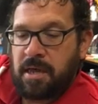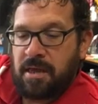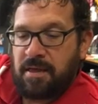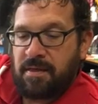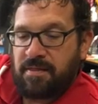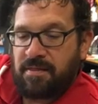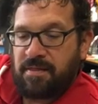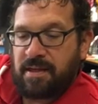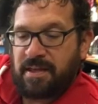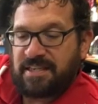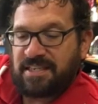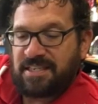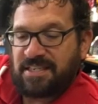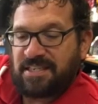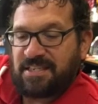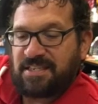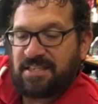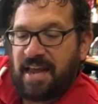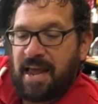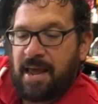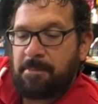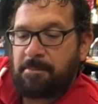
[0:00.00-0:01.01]
the
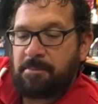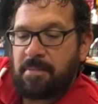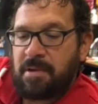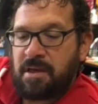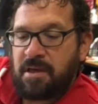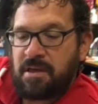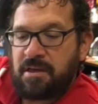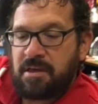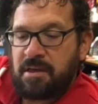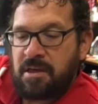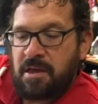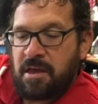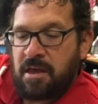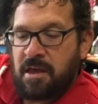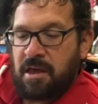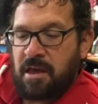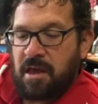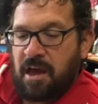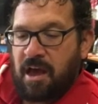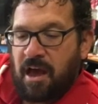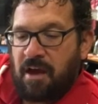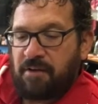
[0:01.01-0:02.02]
stem
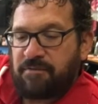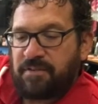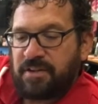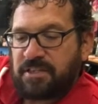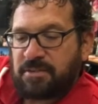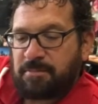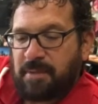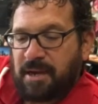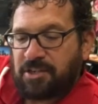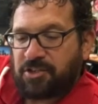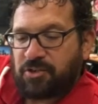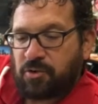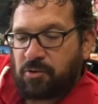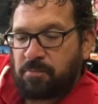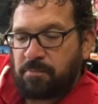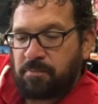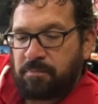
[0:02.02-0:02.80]
of this mushroom,